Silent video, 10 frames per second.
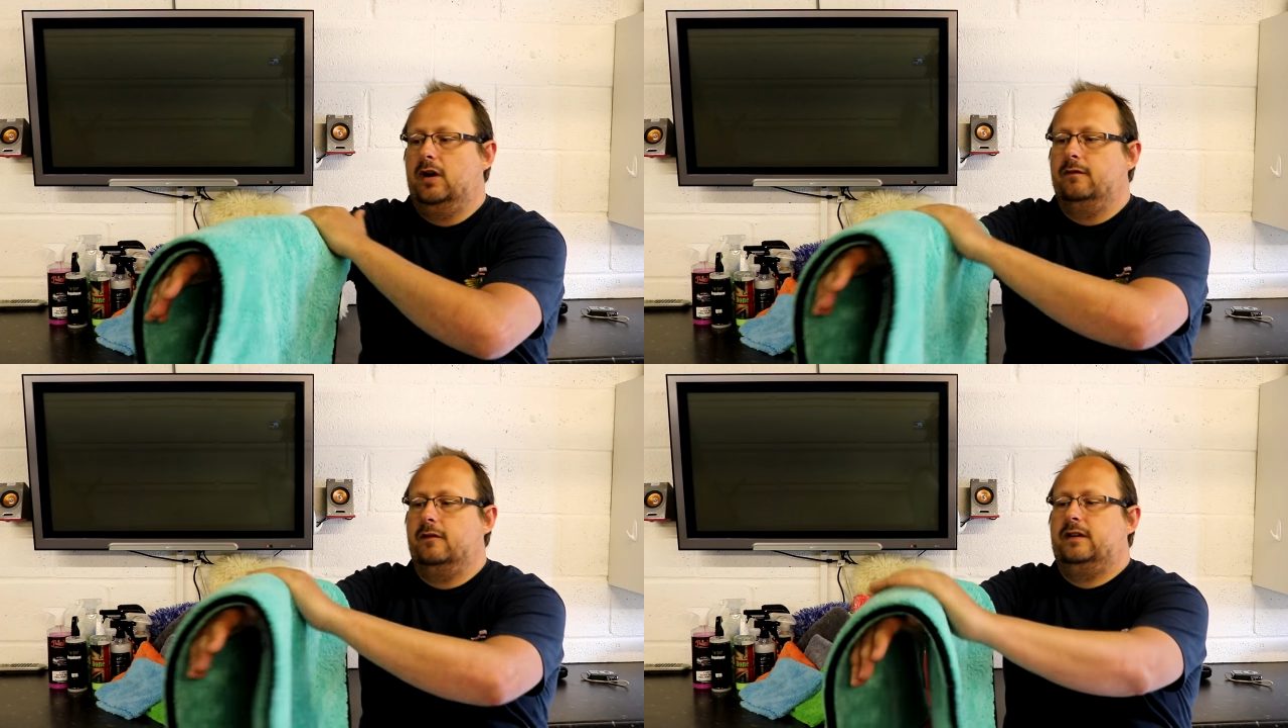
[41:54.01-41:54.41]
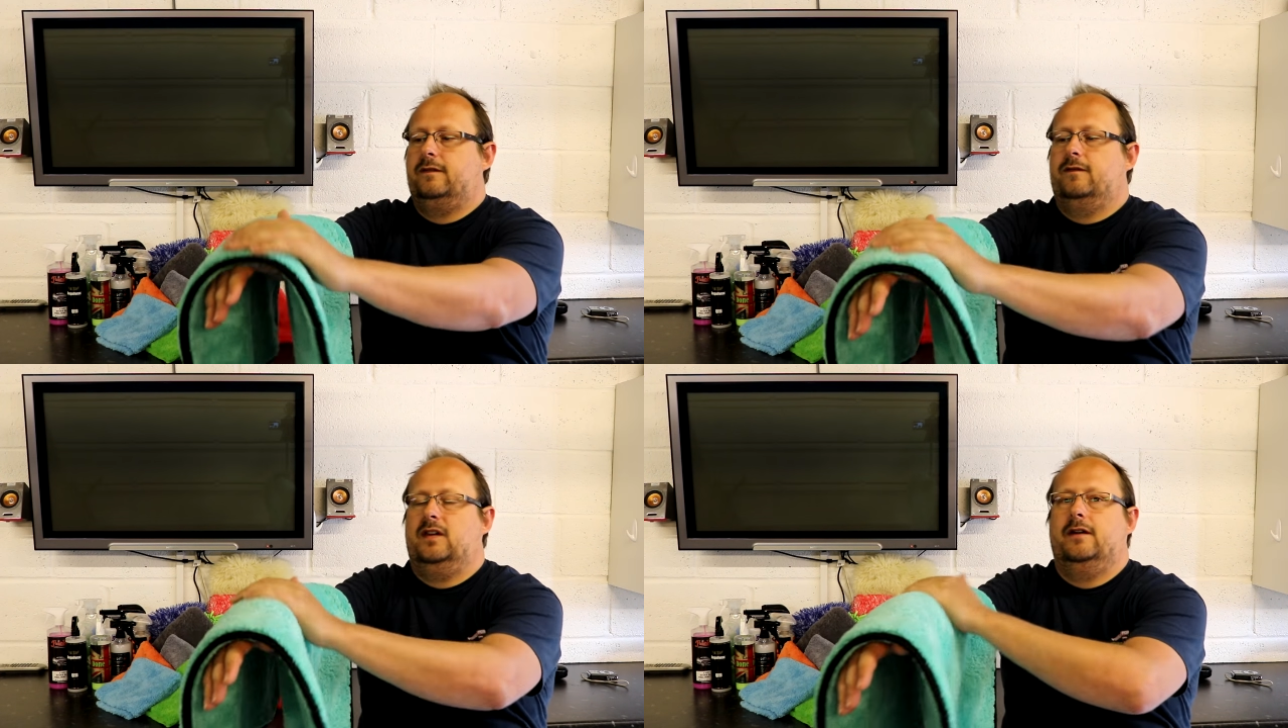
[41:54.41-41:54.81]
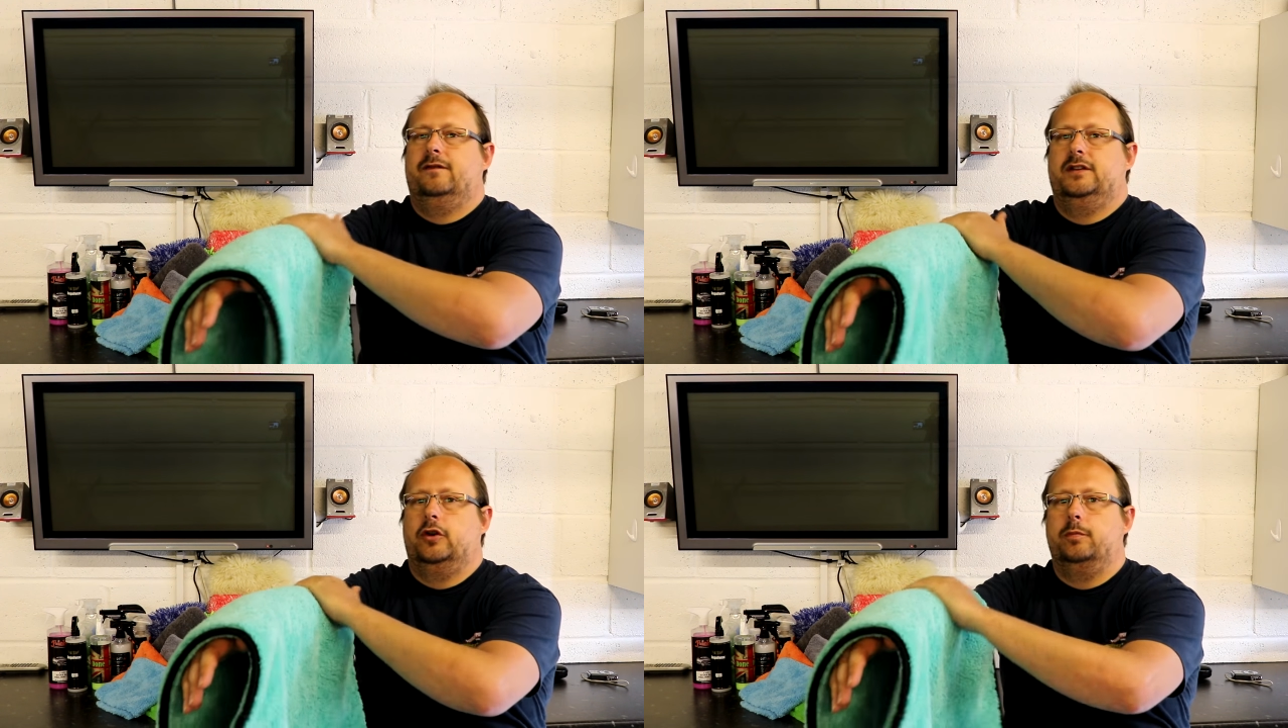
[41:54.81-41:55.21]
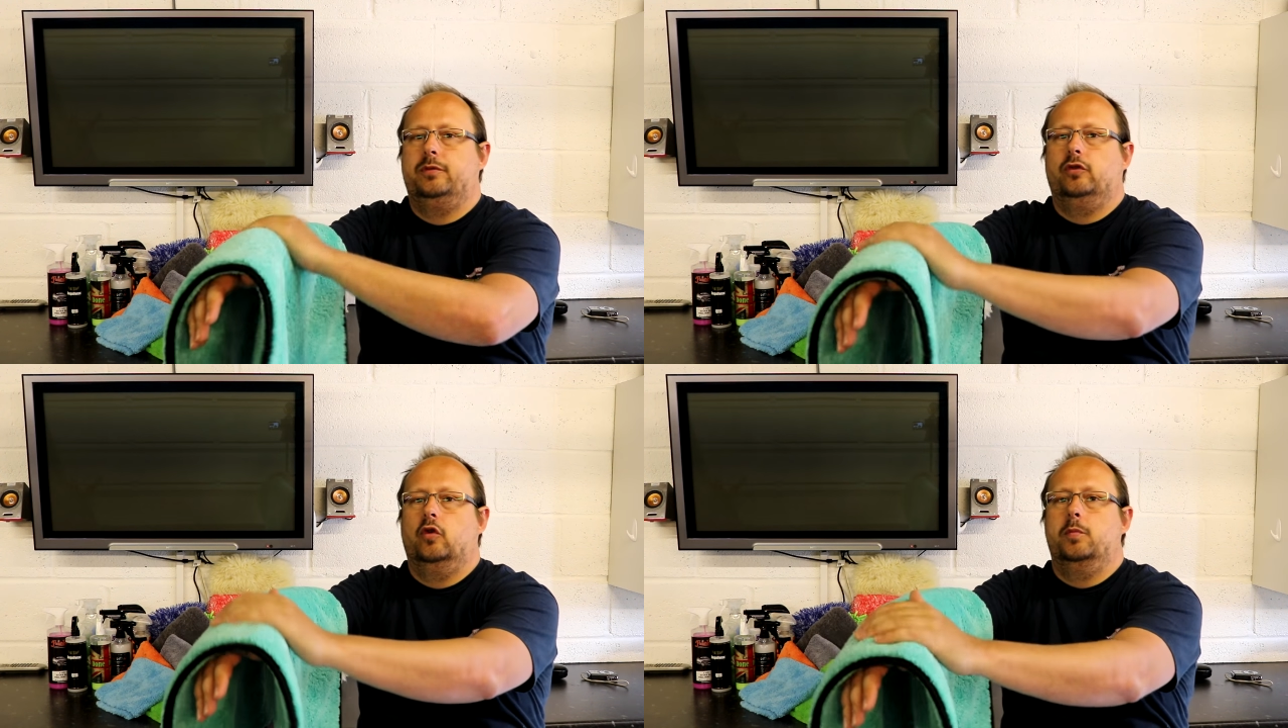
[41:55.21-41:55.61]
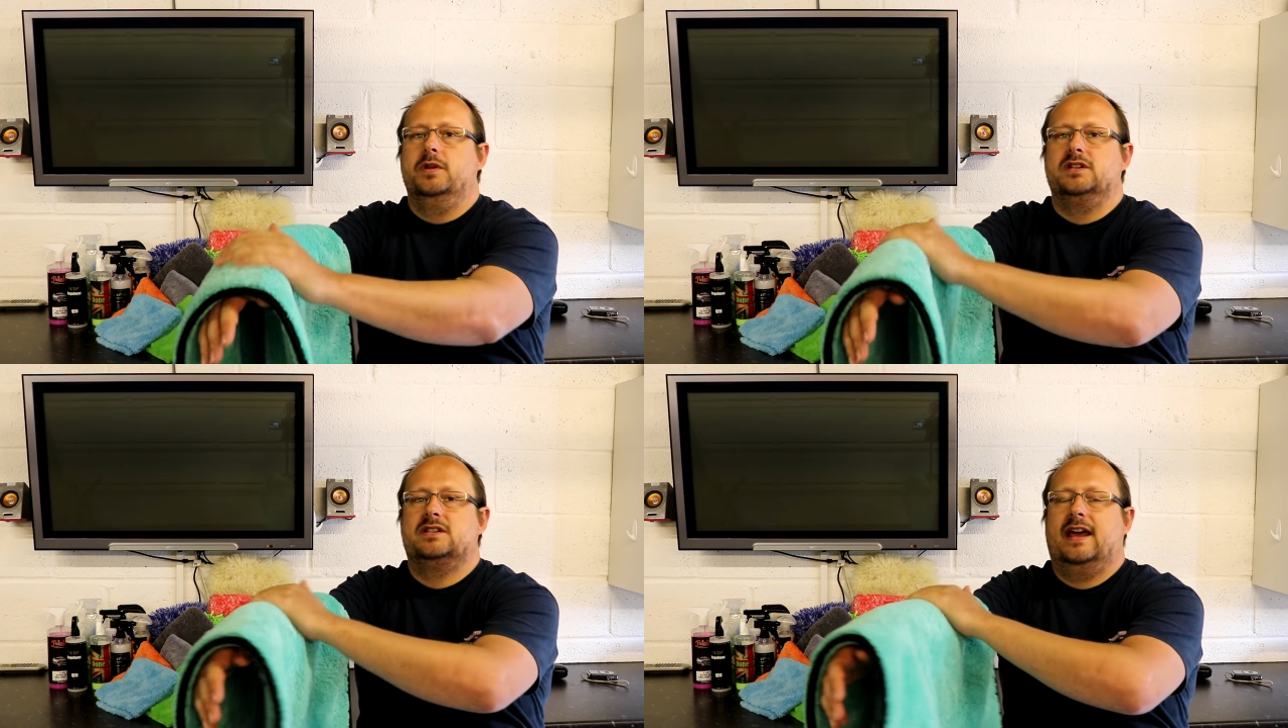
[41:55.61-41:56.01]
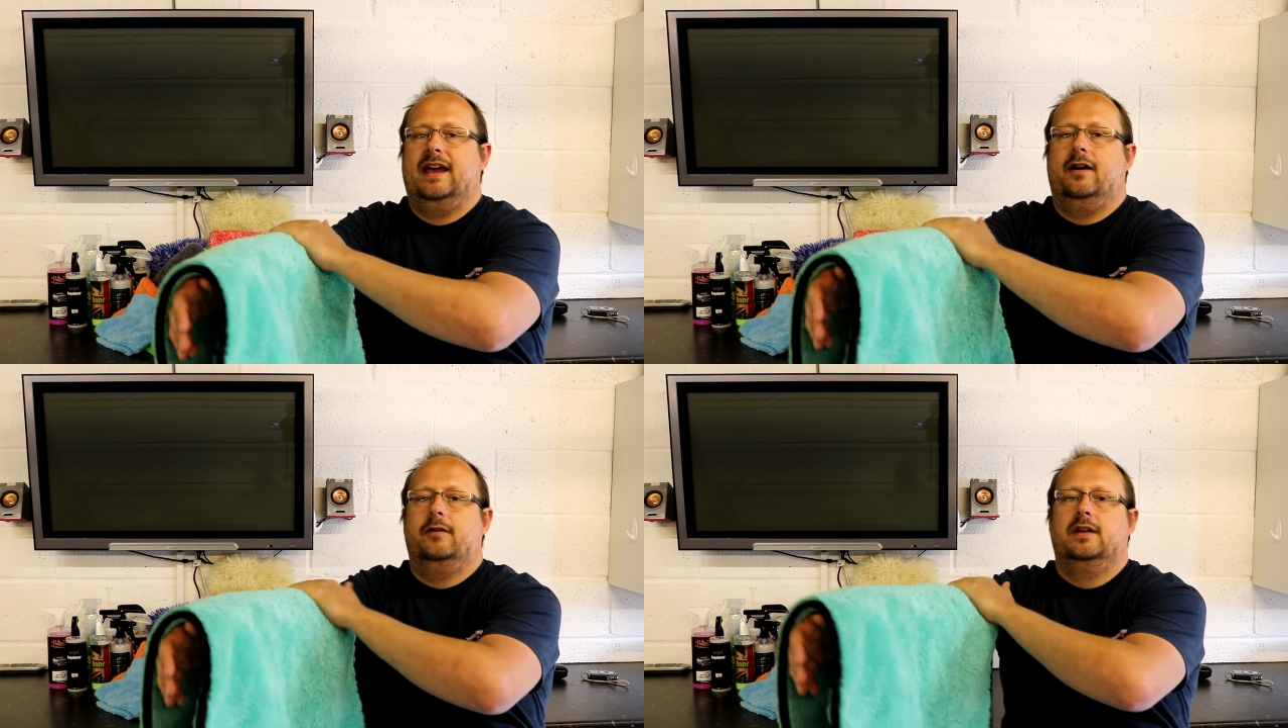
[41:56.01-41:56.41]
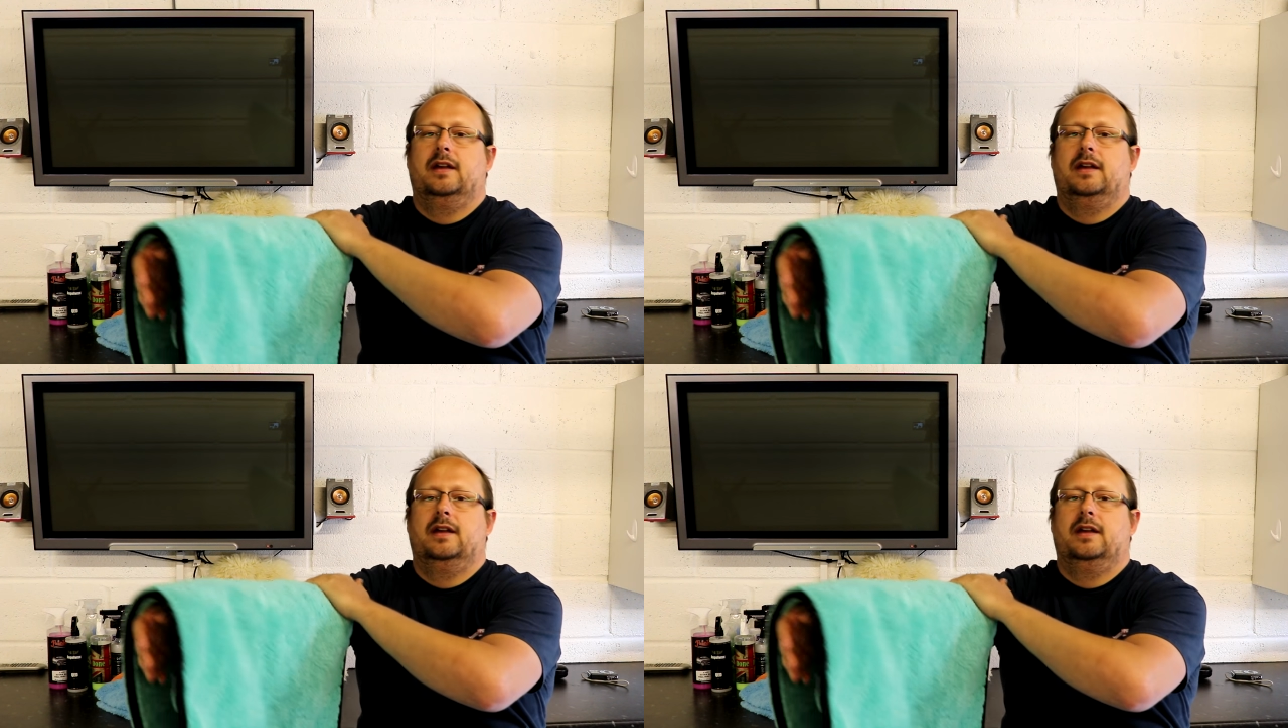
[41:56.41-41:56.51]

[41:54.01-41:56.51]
a very fluffy, absorbent towel,